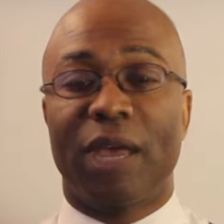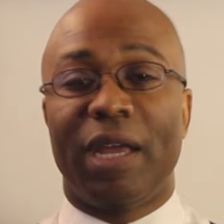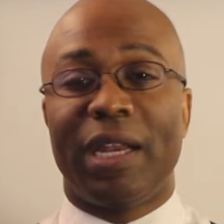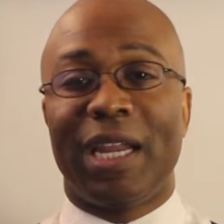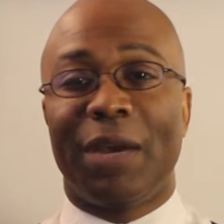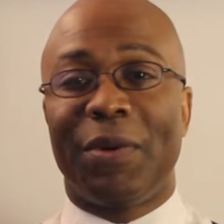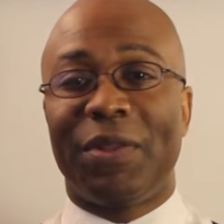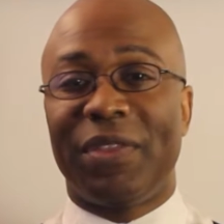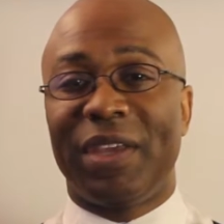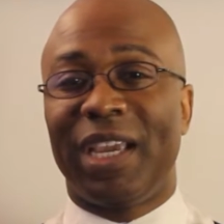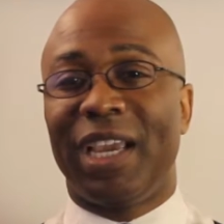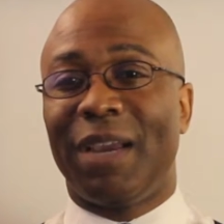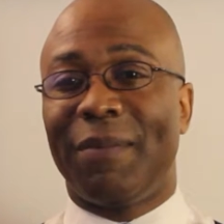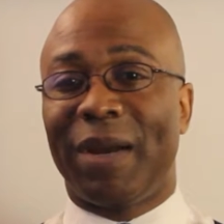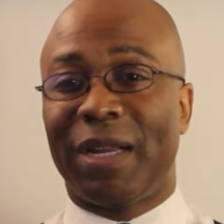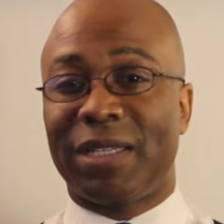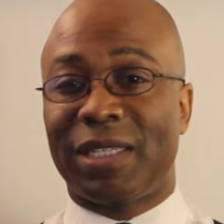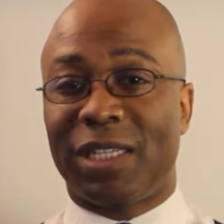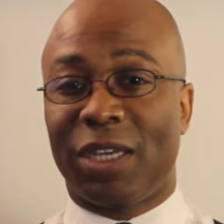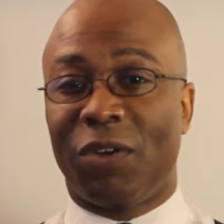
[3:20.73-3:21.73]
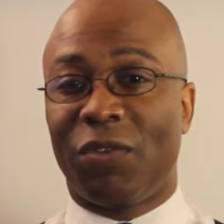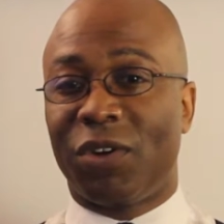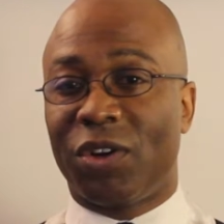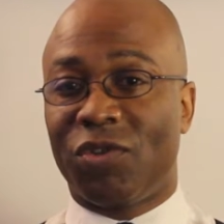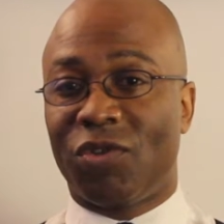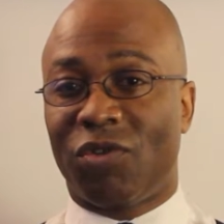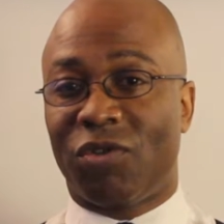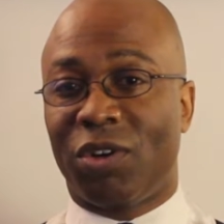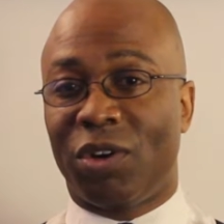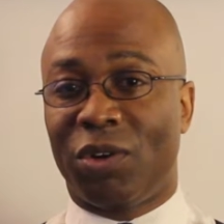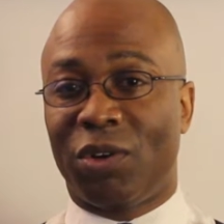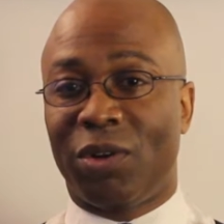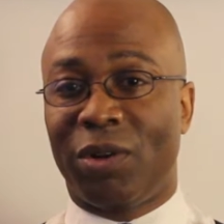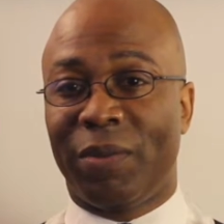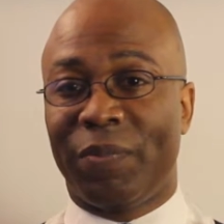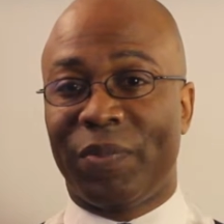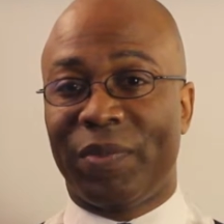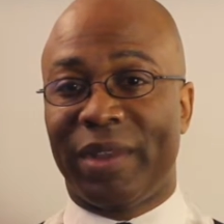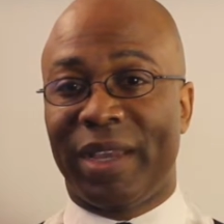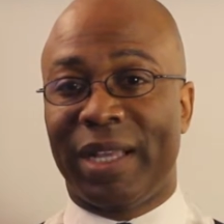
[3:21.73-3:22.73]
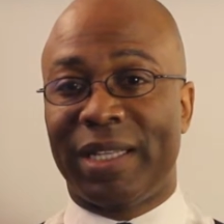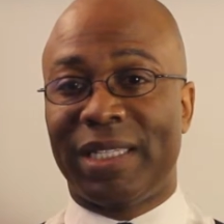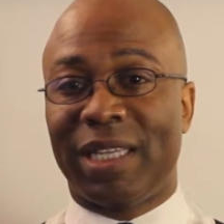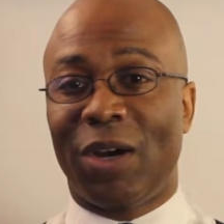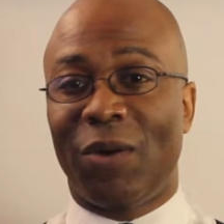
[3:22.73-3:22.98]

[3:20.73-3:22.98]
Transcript: Now, when thinking about self-control, it's